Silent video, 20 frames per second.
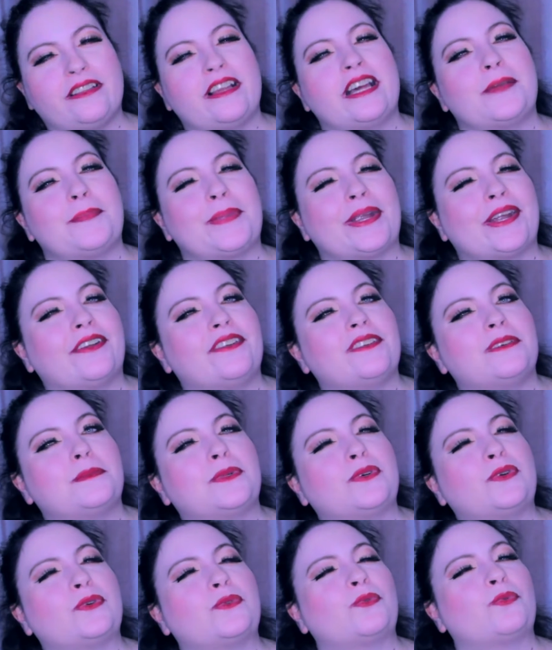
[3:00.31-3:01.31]
a lot of
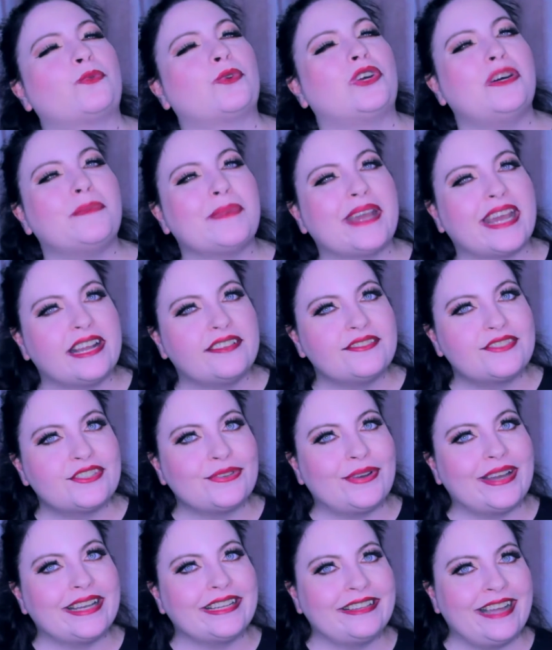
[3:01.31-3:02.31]
paranormal romance,
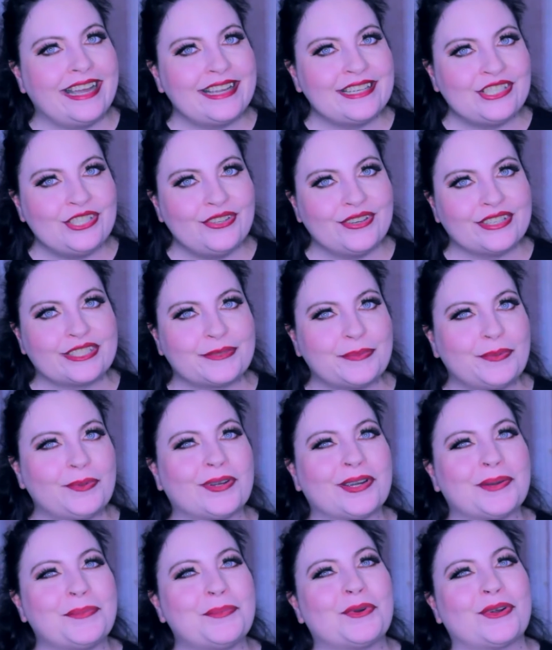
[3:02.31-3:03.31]
so I'd like to
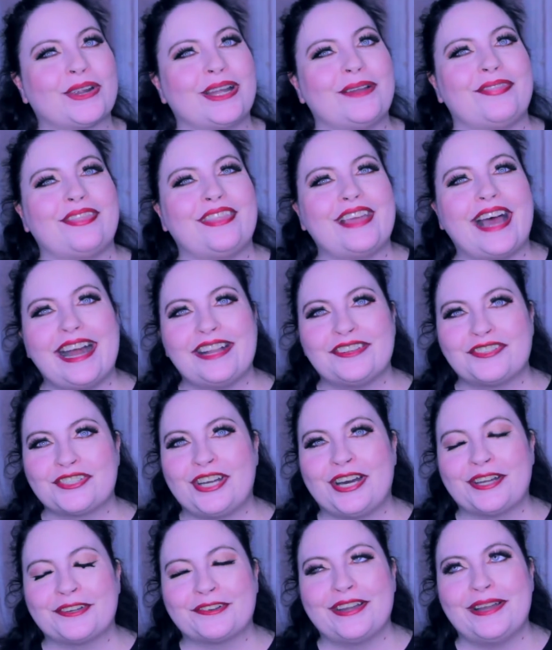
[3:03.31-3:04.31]
explore more of that
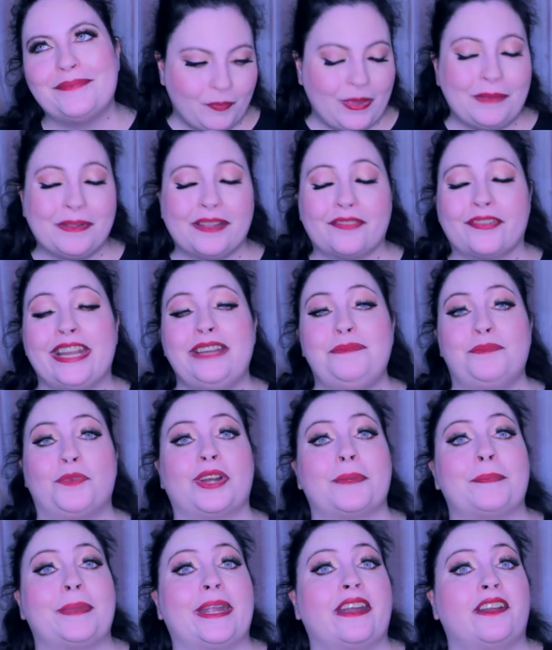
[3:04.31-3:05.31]
genre. Maybe read
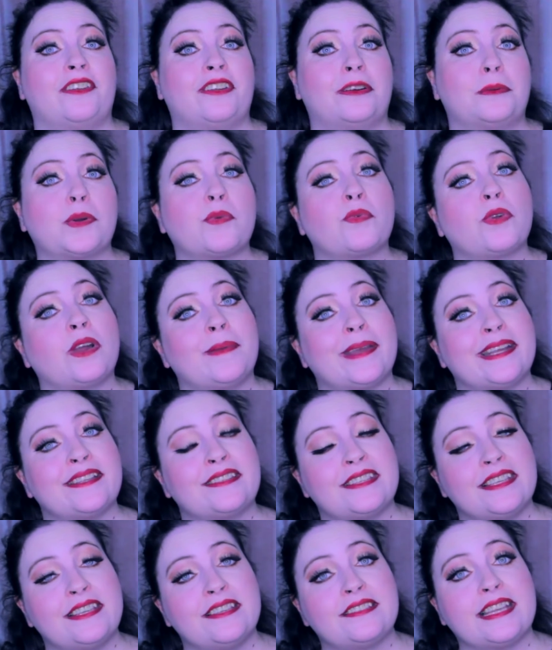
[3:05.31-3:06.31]
more paranormal
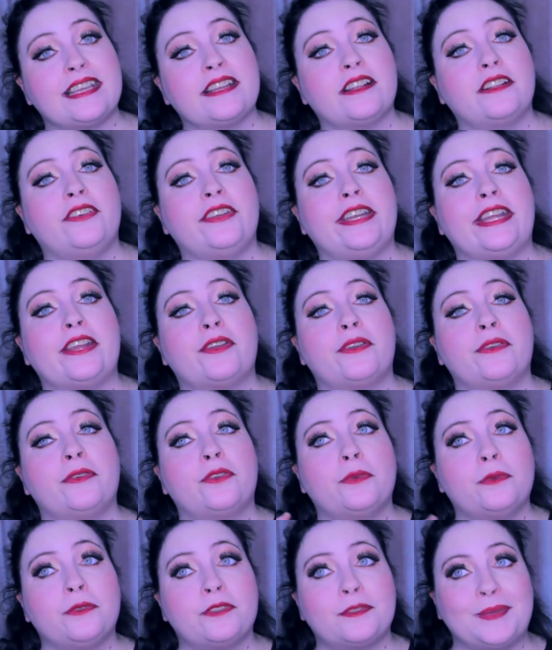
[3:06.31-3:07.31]
romances, including
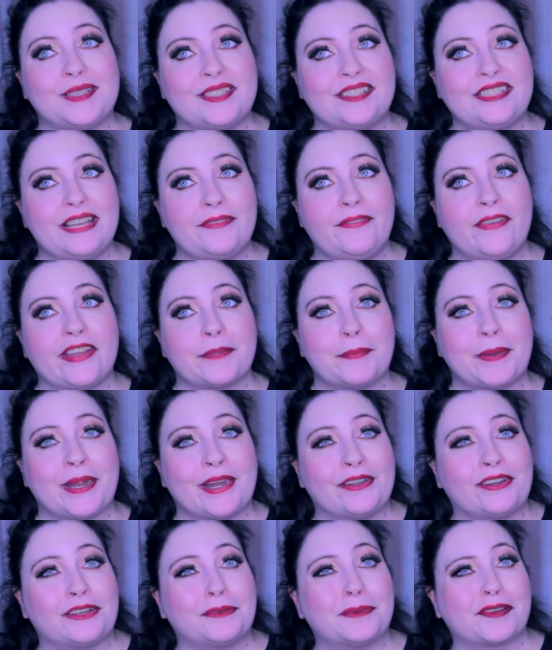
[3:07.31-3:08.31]
specific
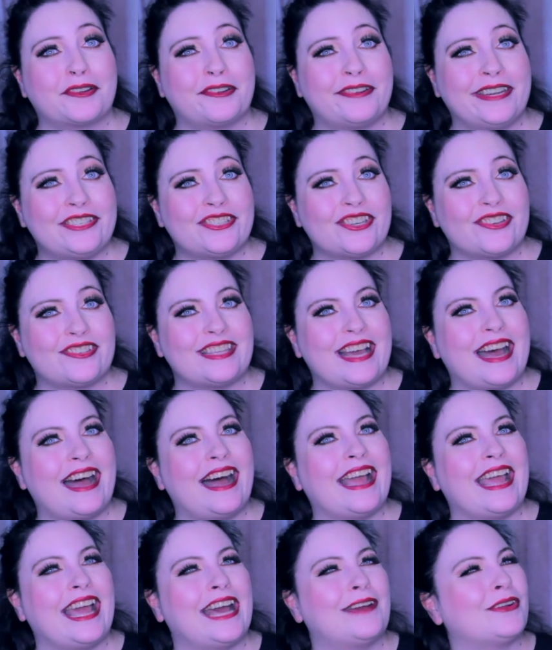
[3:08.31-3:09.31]
paranormal creatures that
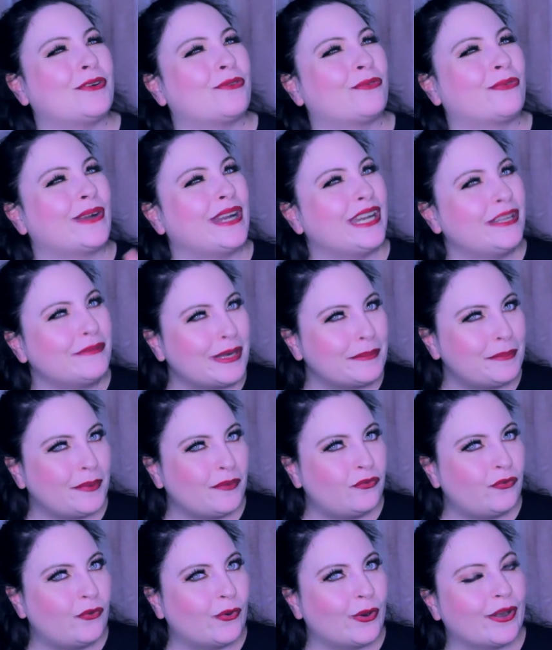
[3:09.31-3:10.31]
I haven't read about
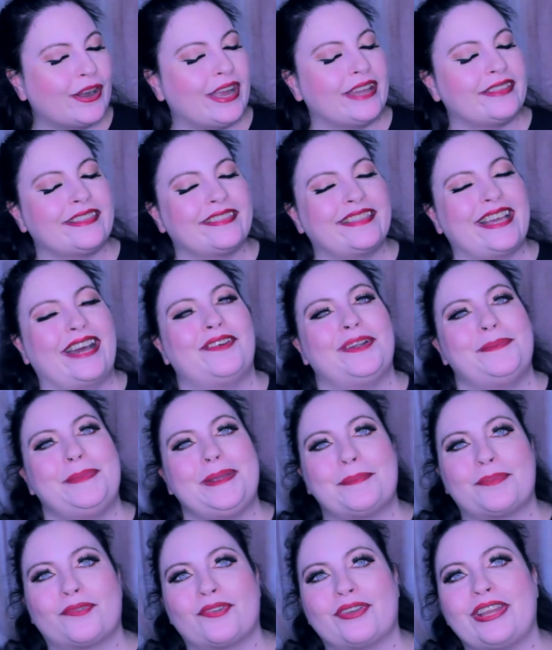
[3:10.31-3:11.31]
before. I think that would
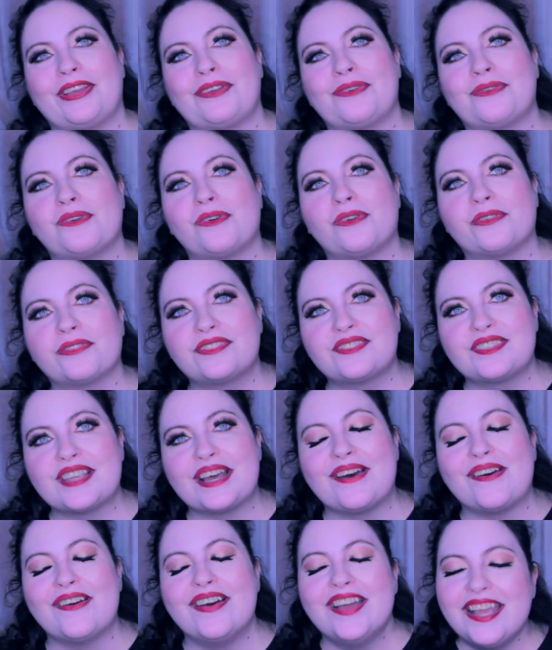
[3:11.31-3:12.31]
be pretty cool.
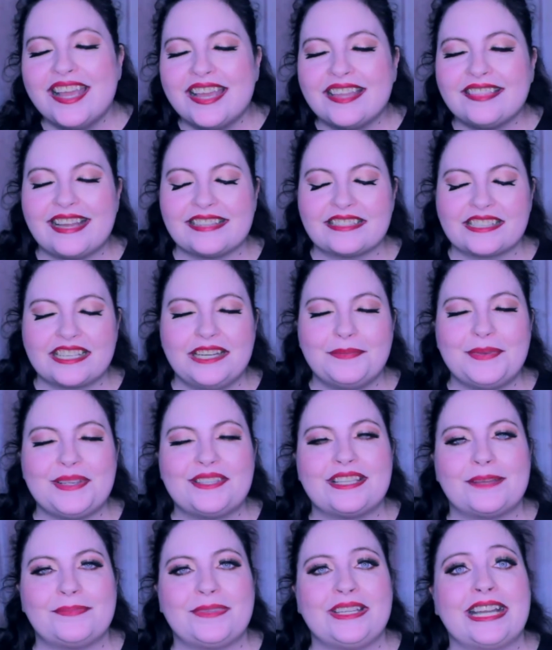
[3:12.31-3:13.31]
So that's going to be
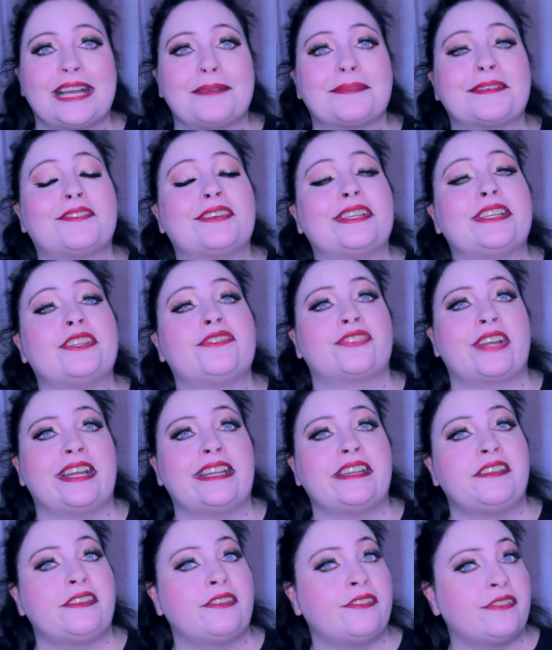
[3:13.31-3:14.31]
something I'm going to
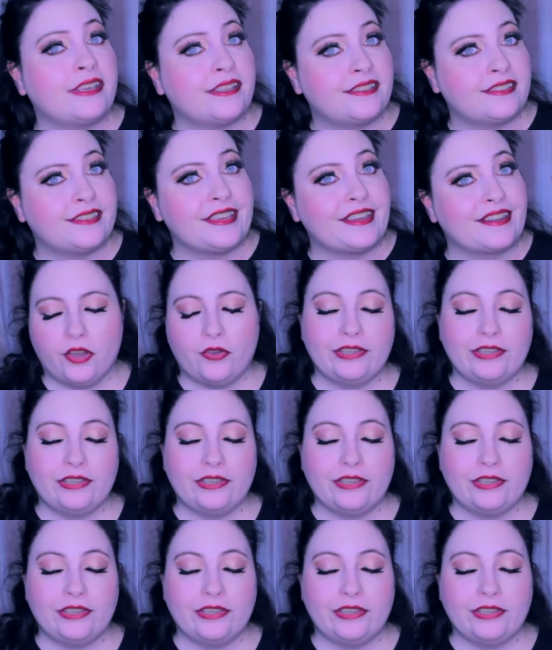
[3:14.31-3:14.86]
try to do this year.